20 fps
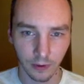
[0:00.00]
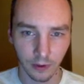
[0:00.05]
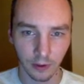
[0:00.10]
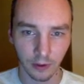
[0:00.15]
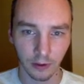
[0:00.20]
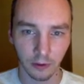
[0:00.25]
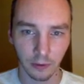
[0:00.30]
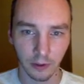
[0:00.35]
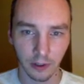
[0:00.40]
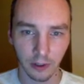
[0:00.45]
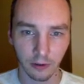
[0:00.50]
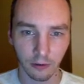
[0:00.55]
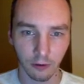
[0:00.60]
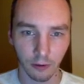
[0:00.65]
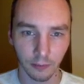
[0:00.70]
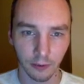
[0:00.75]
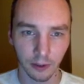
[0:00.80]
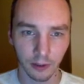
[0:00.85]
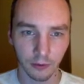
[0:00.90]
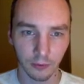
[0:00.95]
know we can't
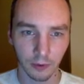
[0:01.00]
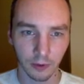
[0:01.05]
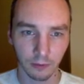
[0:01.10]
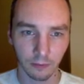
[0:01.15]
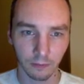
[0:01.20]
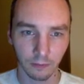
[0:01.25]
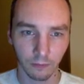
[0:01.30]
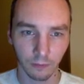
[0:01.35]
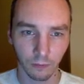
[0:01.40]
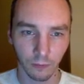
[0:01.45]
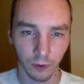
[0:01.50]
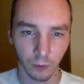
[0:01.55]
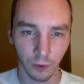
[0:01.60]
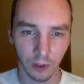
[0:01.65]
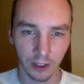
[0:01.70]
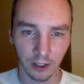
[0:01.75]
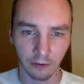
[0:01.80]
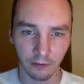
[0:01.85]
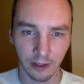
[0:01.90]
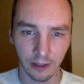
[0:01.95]
crop it because we
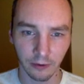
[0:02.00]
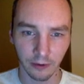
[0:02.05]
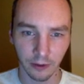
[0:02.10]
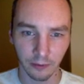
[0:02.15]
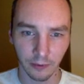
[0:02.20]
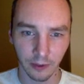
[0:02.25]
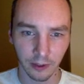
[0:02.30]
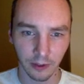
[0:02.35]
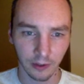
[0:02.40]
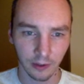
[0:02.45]
wiggle around, don't we?